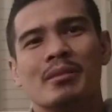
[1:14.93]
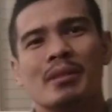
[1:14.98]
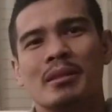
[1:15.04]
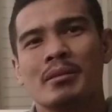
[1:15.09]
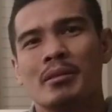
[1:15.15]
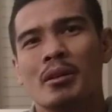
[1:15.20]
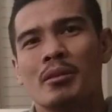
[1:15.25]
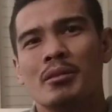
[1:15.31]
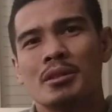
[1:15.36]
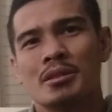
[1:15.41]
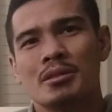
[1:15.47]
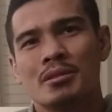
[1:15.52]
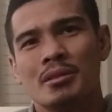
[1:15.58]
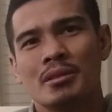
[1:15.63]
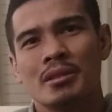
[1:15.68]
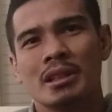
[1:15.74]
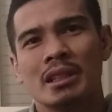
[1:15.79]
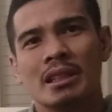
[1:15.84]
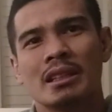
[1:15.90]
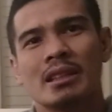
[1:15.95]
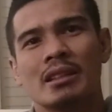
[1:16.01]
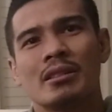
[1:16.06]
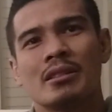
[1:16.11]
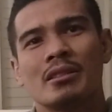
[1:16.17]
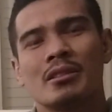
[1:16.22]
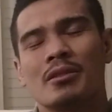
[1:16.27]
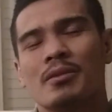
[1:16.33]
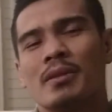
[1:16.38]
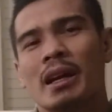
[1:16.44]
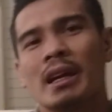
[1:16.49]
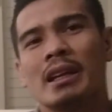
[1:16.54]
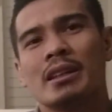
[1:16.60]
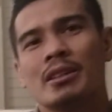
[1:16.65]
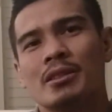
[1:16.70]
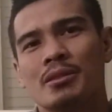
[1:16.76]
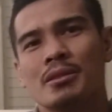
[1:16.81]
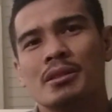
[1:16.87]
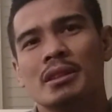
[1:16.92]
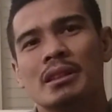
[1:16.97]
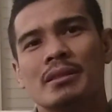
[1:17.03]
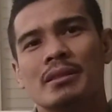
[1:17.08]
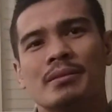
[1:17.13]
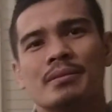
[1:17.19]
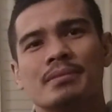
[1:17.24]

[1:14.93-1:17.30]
I'm going to the ring to fight and to win.